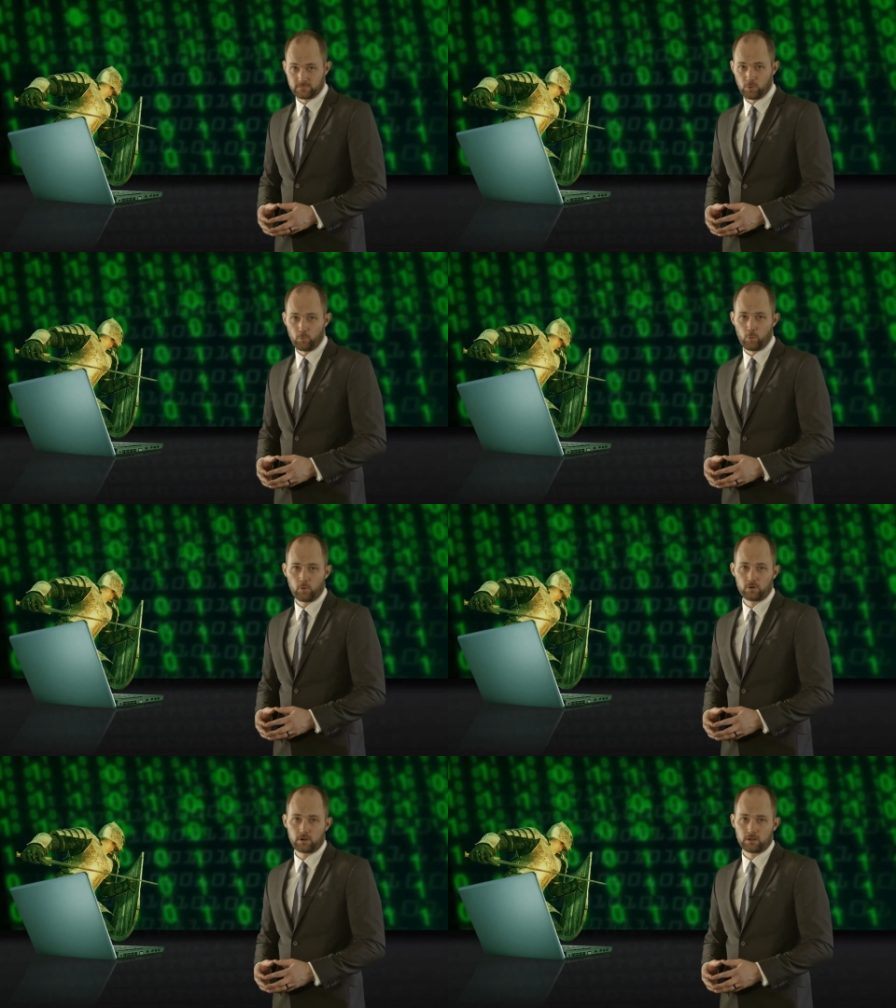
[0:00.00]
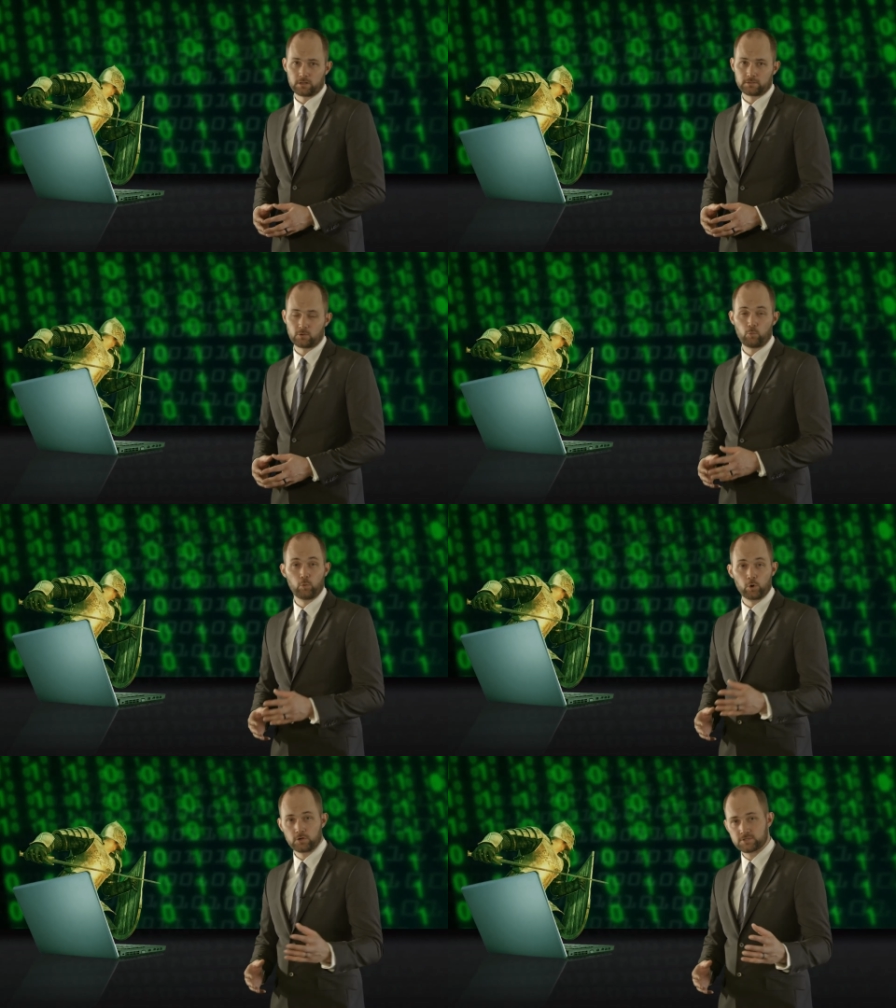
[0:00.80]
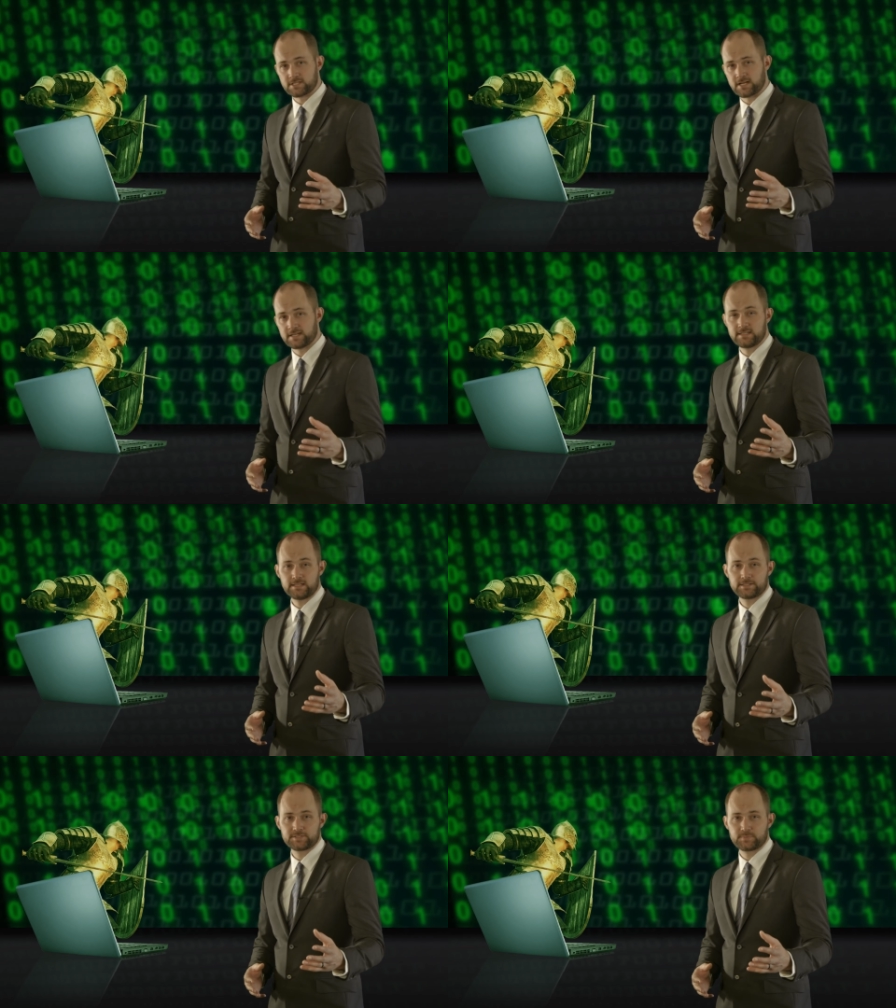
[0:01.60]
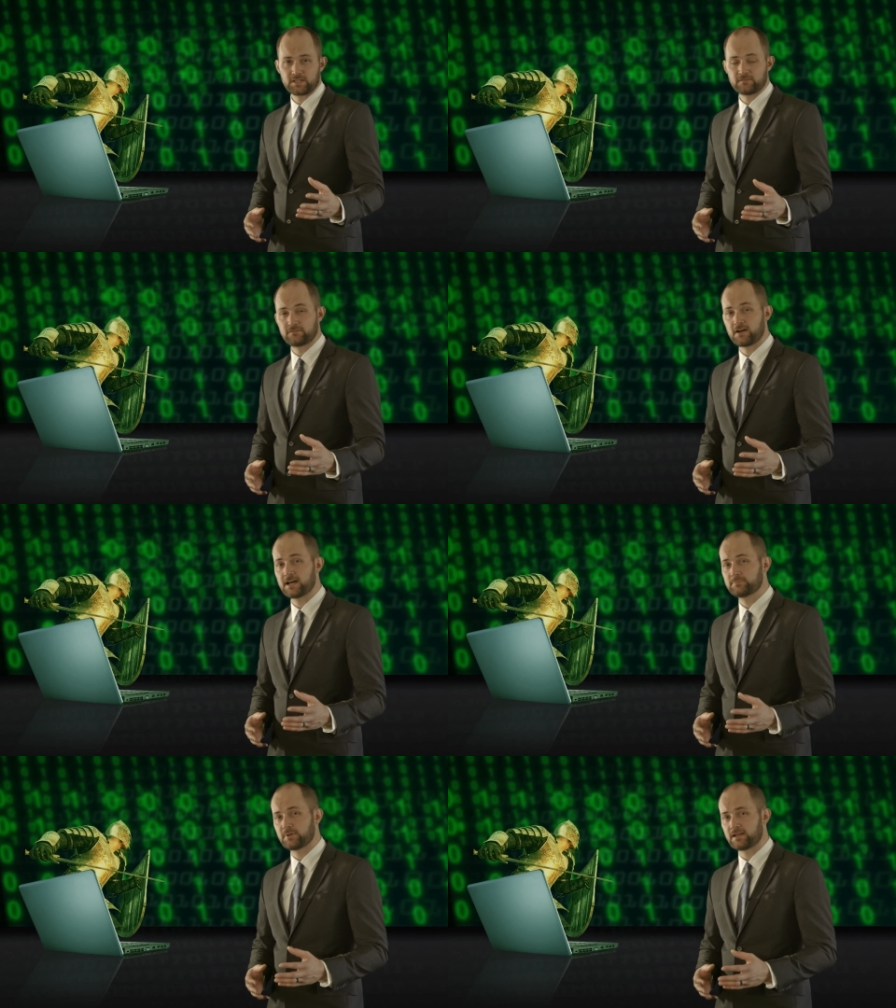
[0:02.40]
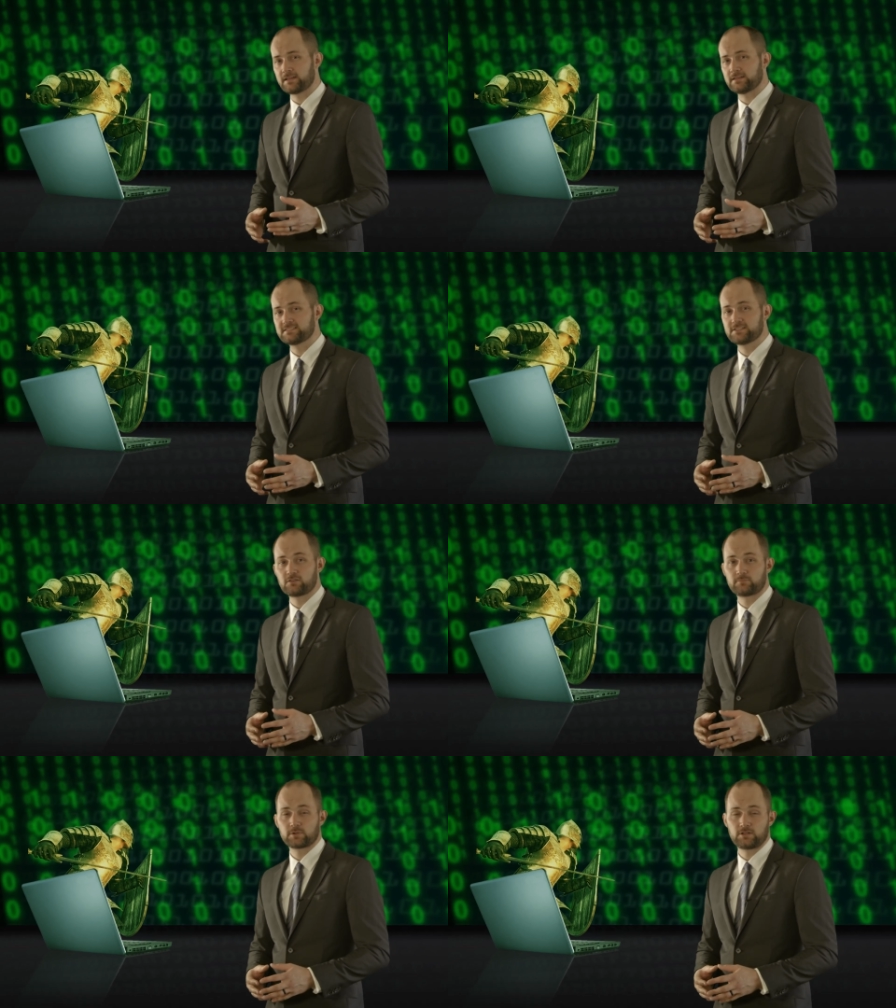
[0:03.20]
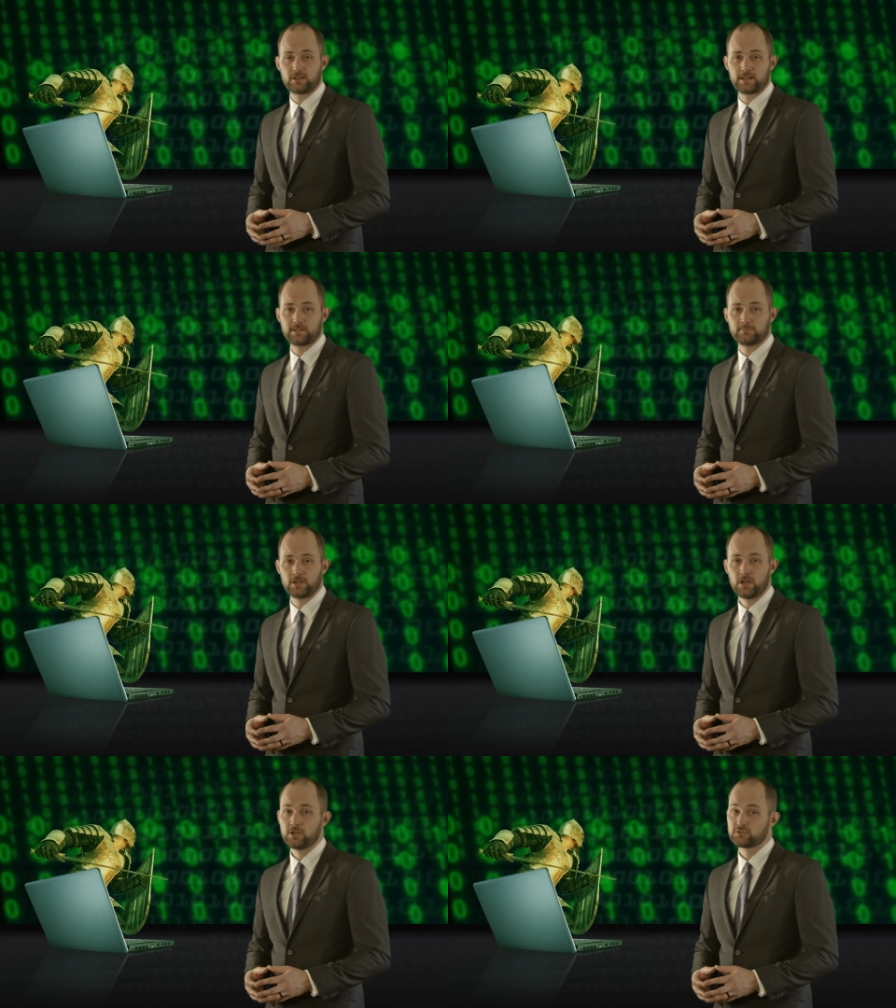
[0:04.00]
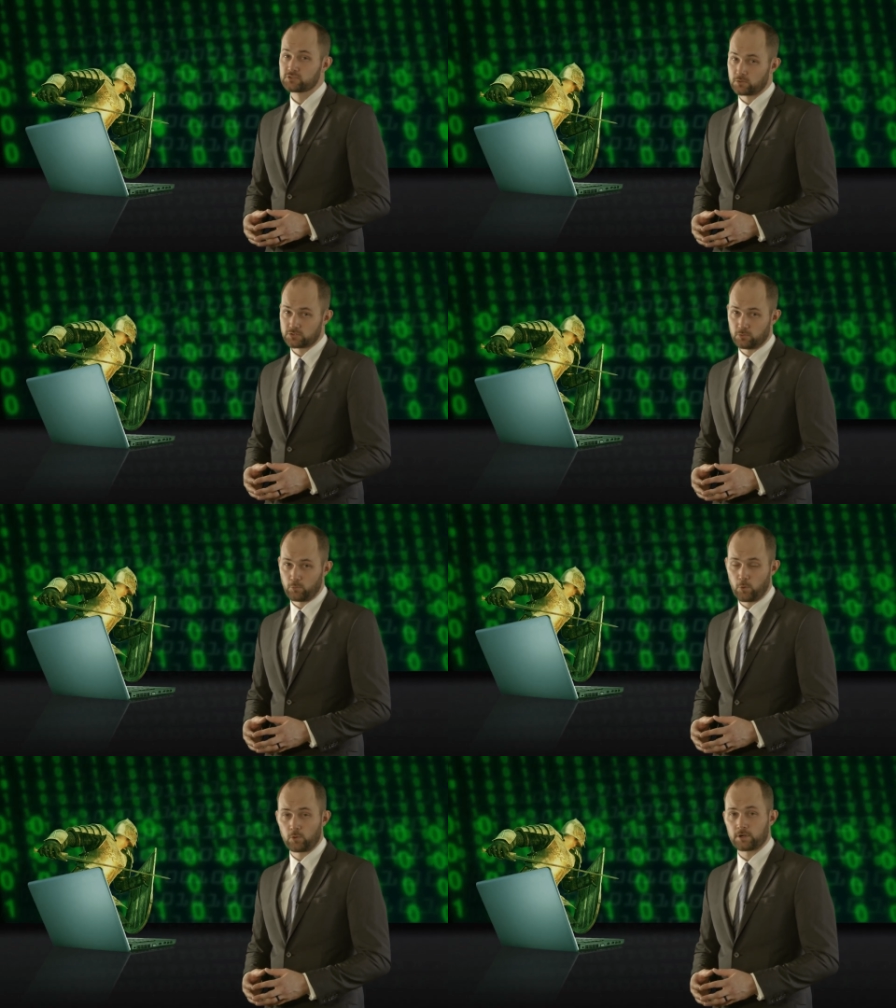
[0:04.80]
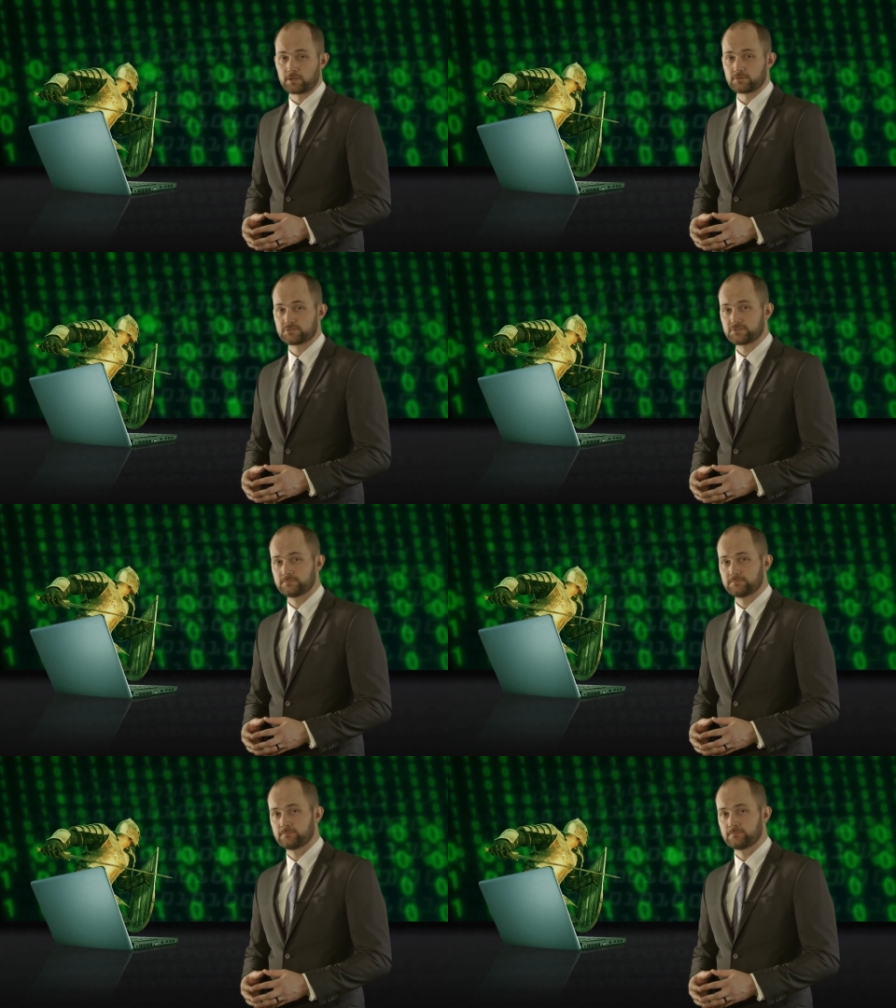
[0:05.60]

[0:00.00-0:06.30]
A war on words and ideas being fought by self proclaimed social warriors.